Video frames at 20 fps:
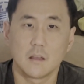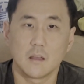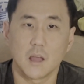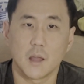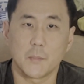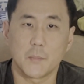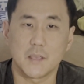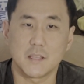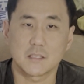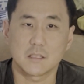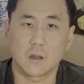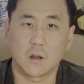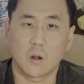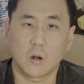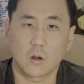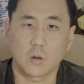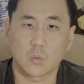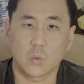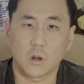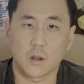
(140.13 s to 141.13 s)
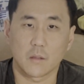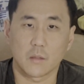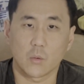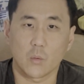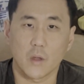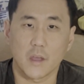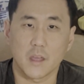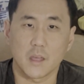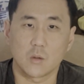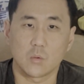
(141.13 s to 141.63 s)
a piece of hardware the
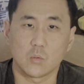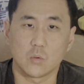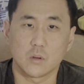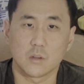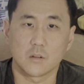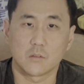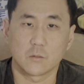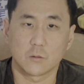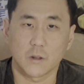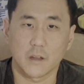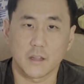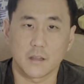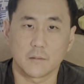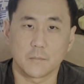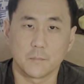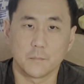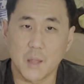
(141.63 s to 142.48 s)
way it would have ran.